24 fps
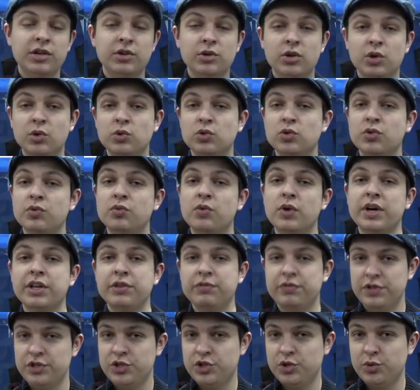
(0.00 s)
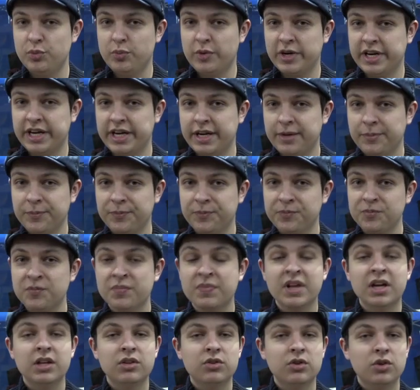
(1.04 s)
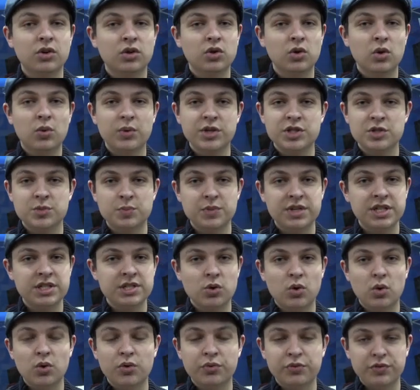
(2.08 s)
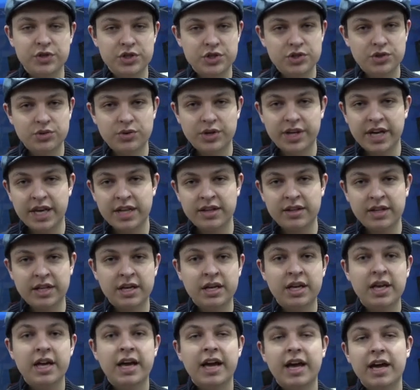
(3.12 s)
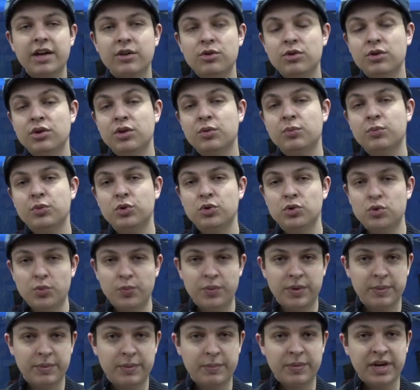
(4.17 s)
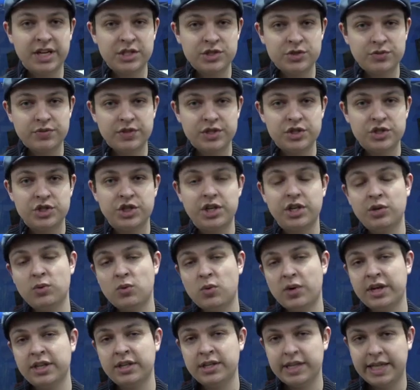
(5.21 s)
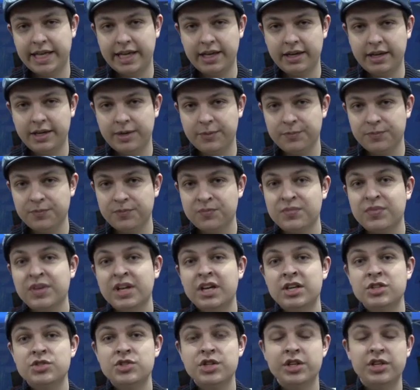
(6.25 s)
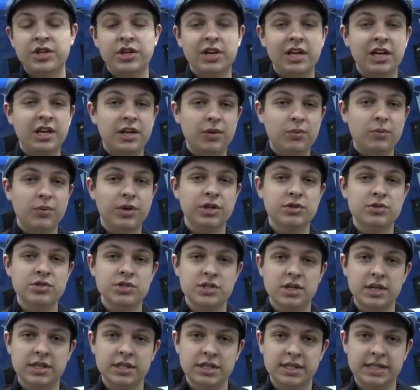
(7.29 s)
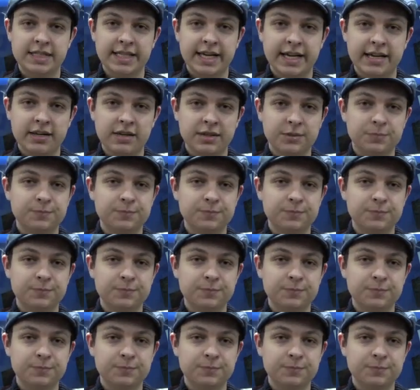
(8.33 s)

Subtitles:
note of what fish you buy. Do not always mix all fish together and do not put too much fish in one tank. Generally, when you start a tank,